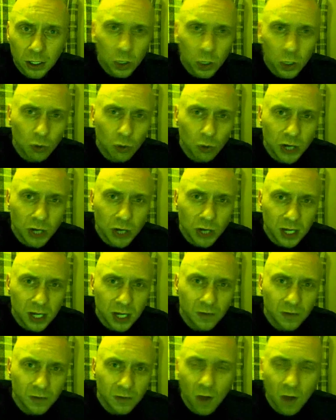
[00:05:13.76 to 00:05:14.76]
200
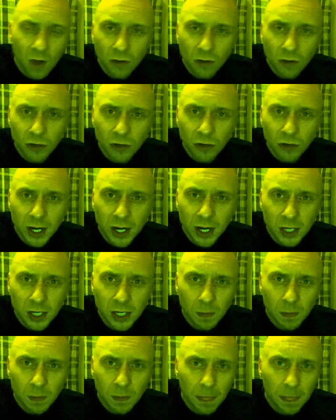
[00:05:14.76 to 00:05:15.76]
years? 500
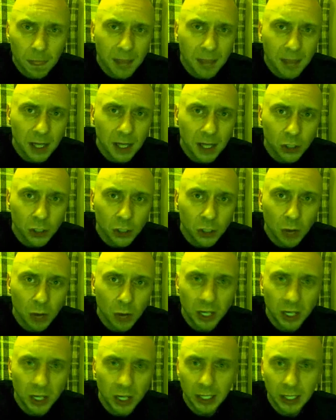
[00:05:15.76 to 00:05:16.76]
years? In that
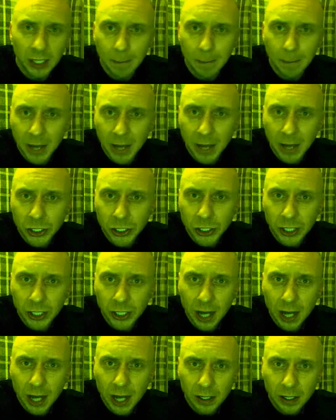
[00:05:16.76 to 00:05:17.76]
time, are you going to get impatient
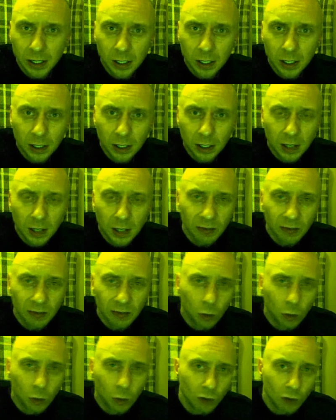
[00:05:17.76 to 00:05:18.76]
again?
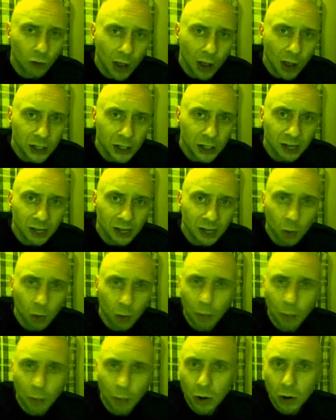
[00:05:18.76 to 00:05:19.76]
Have more riots? Have
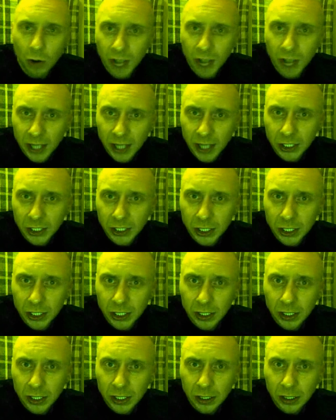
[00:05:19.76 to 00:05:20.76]
more
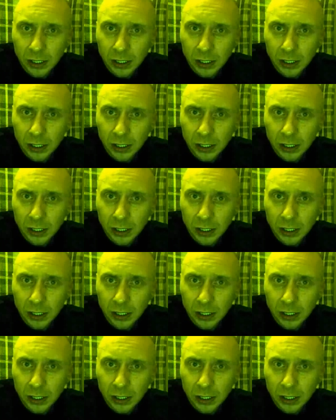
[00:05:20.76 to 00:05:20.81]
protests?